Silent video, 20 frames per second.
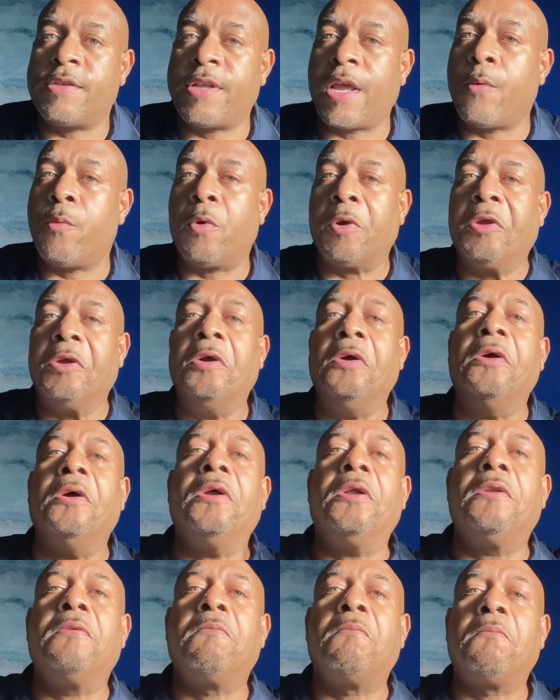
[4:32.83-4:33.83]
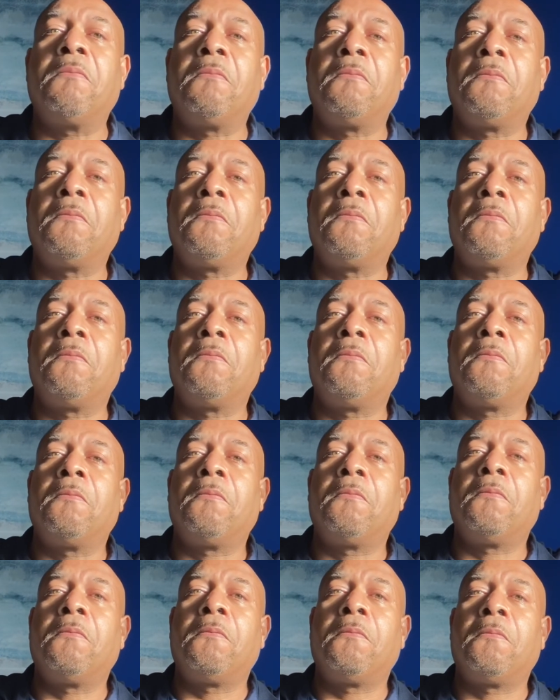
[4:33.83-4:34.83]
They were good.
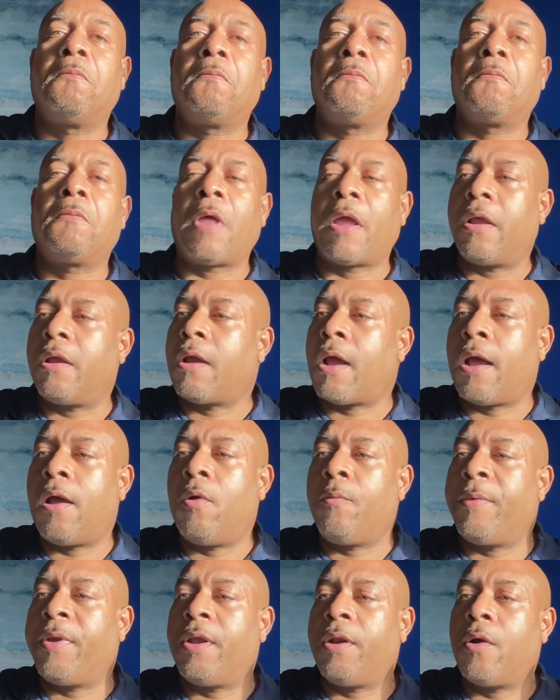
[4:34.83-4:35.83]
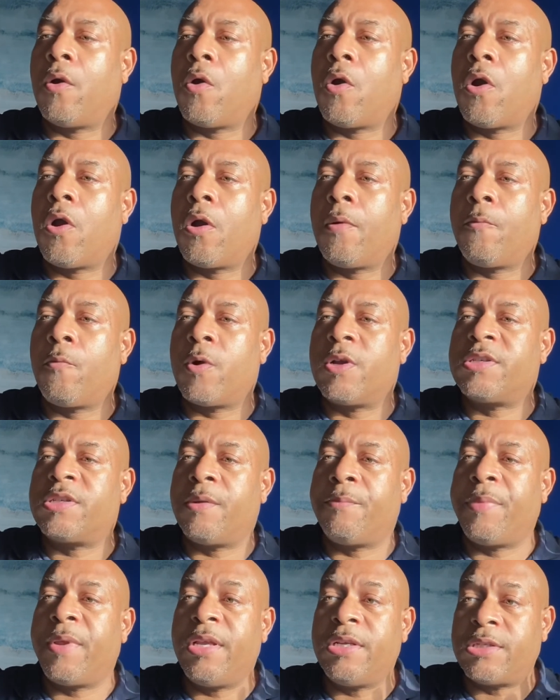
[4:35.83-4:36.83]
Like, I don't mean no harm. Rest in
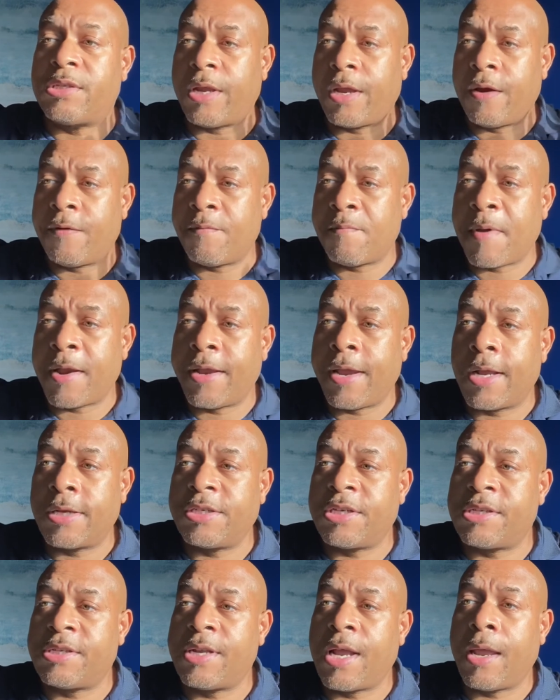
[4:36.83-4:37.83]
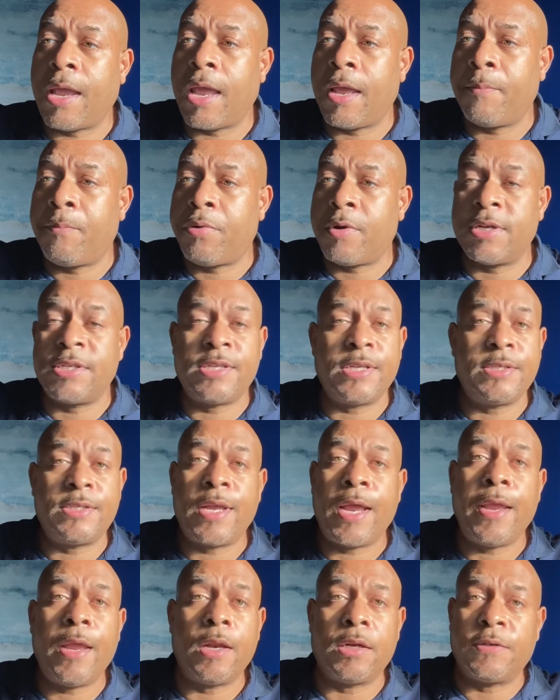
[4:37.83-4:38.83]
peace to everybody I just named. And Princess
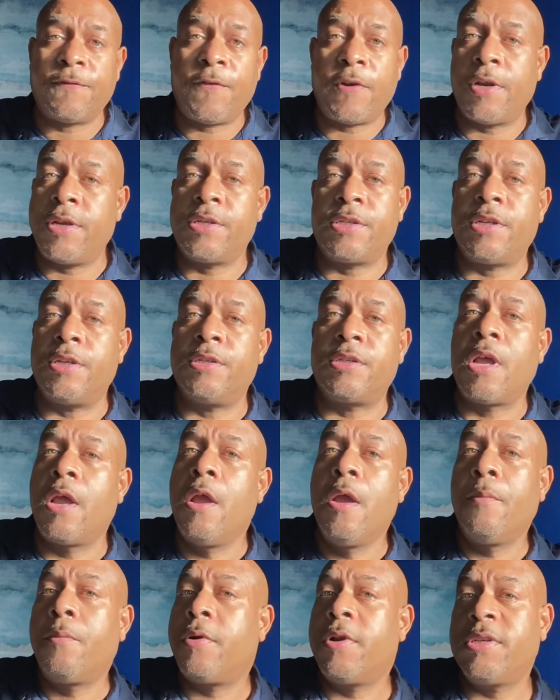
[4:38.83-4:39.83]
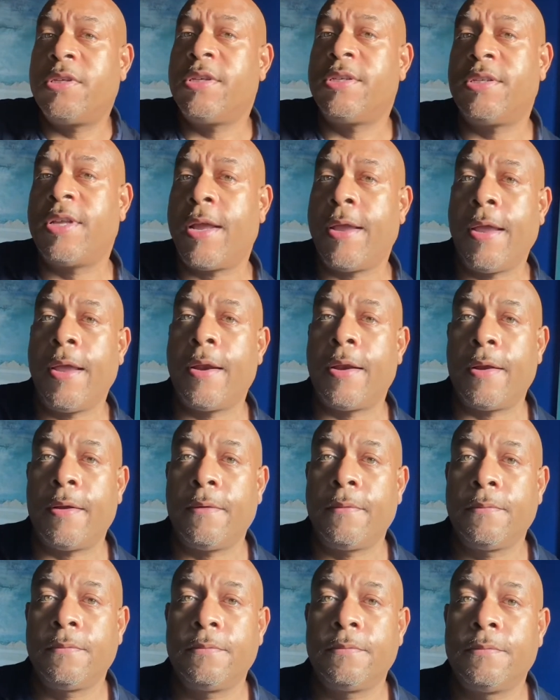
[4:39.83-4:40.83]
Diana, for instance. Princess Diana,
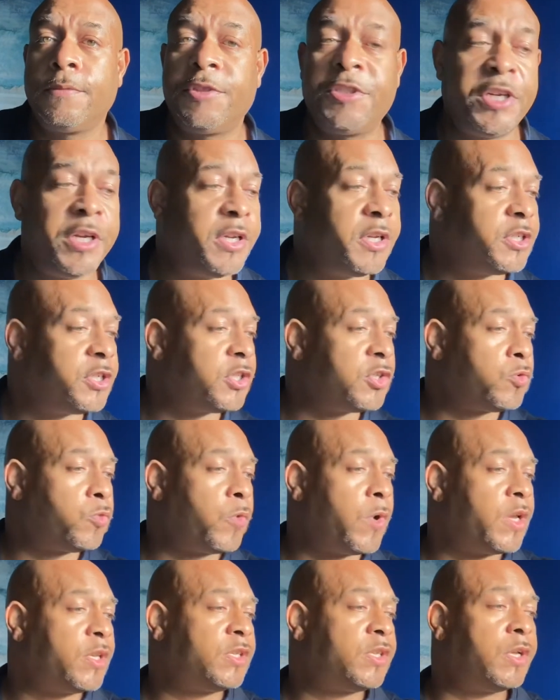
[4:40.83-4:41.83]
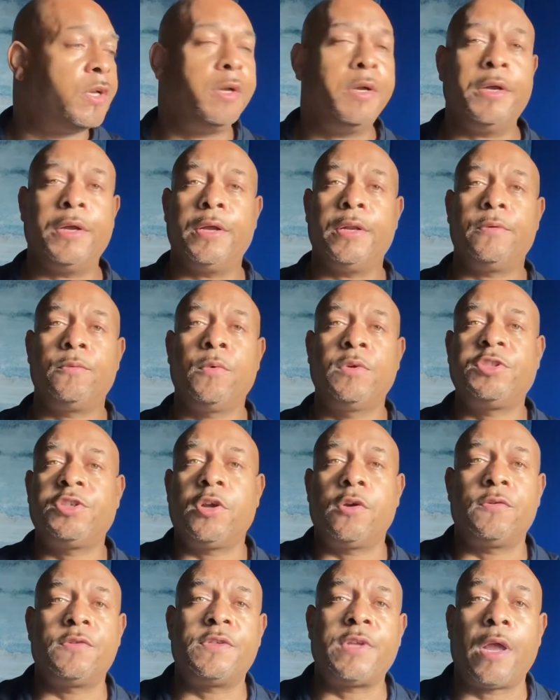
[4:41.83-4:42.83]
she can just rest good. What you
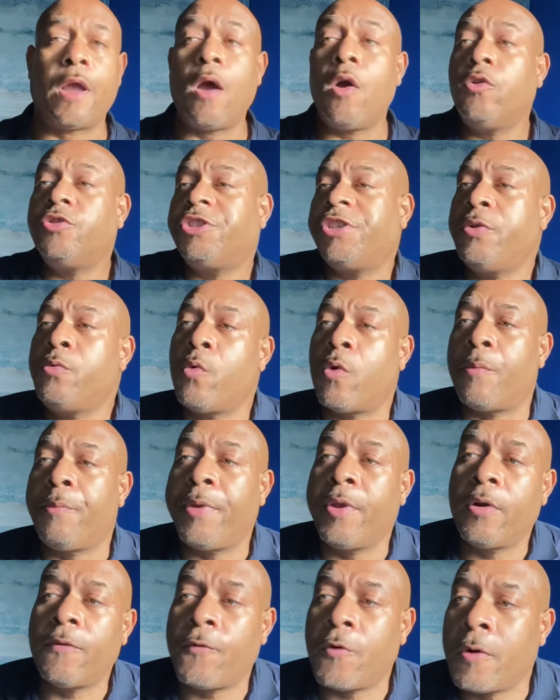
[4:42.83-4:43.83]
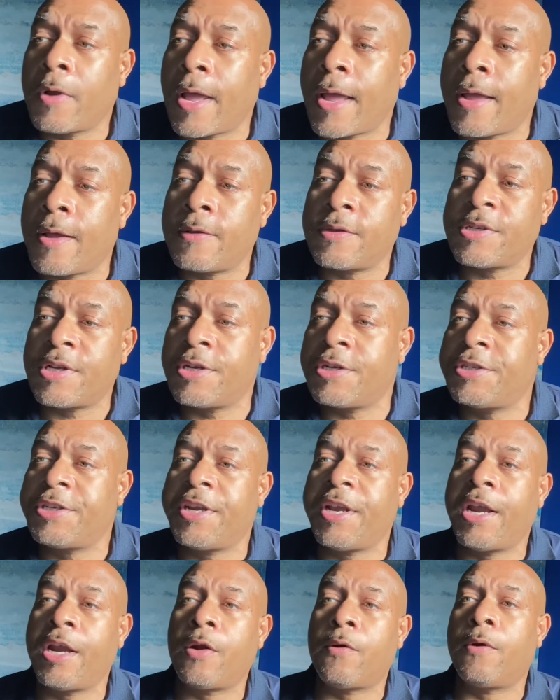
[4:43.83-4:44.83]
gonna say? Oh, she wore beautiful gowns and a
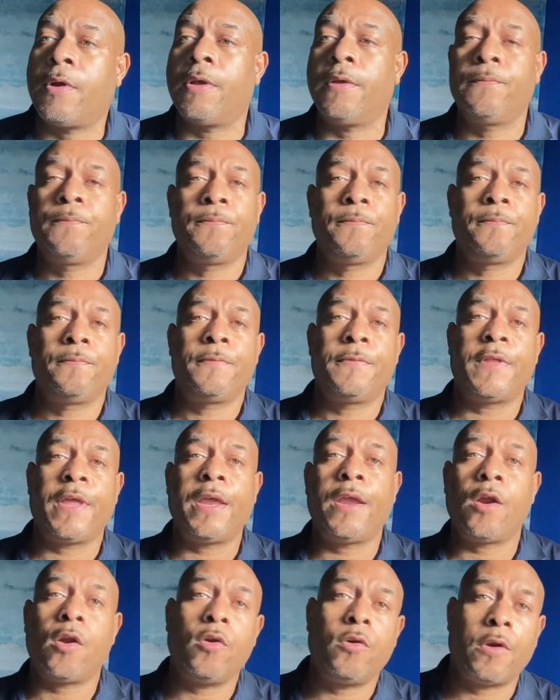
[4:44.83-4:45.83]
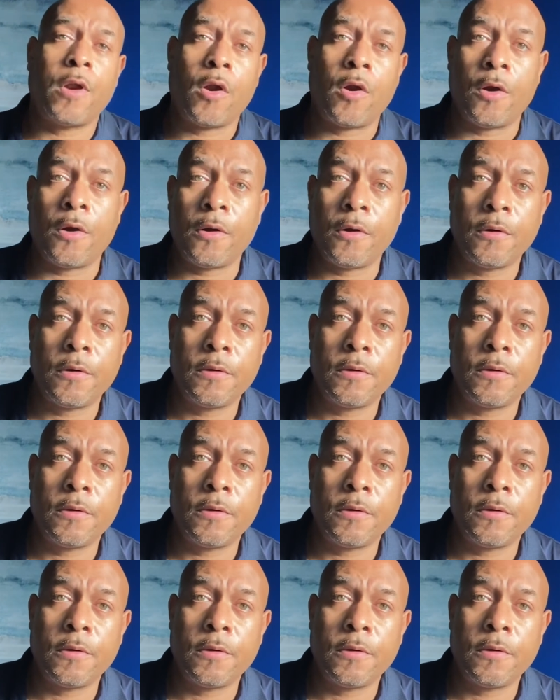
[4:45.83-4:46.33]
tiara they hurt her.